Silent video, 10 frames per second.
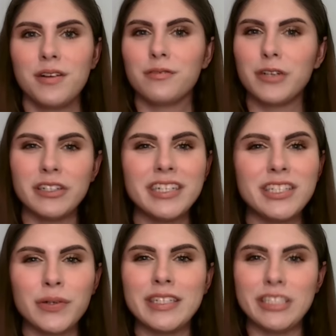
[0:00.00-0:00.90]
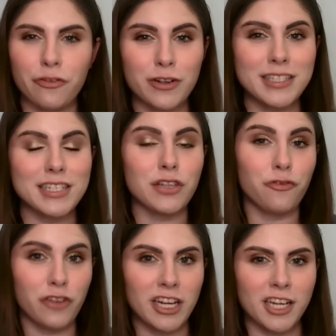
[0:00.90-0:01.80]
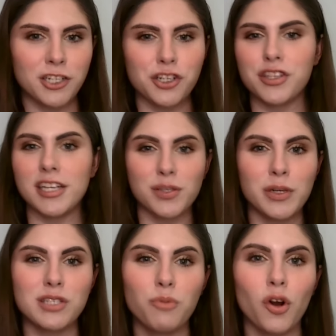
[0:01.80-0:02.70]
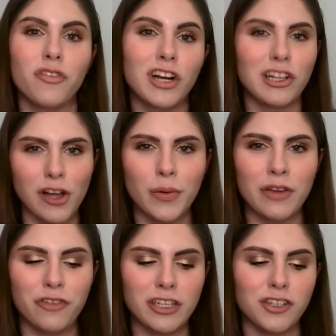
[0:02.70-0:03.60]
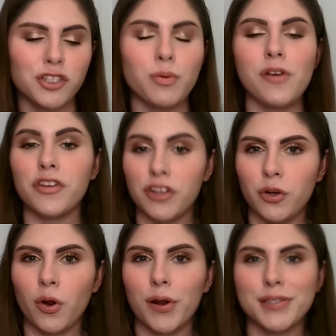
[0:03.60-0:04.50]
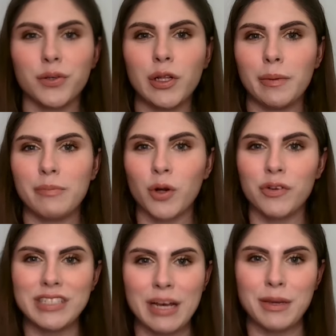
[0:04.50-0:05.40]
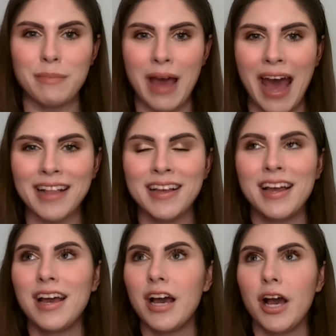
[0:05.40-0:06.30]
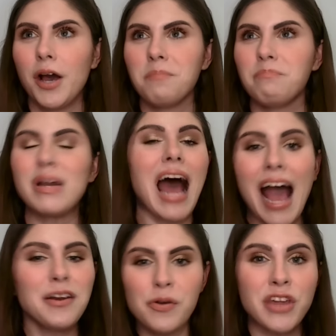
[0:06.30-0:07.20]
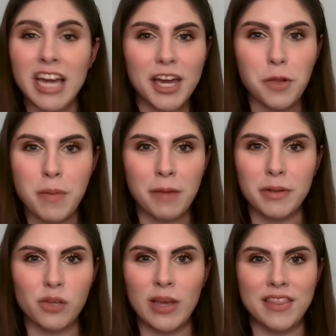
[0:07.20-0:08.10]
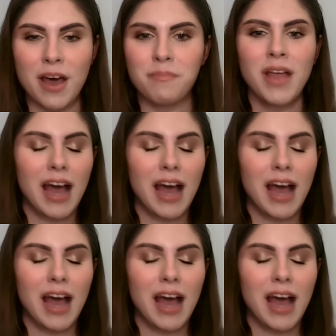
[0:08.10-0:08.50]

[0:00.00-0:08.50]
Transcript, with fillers: Really, the only difference is the finish. This one's more of a glowy finish, while the Dior is a little bit more of a demi-matte. But I don't think I could pick between them.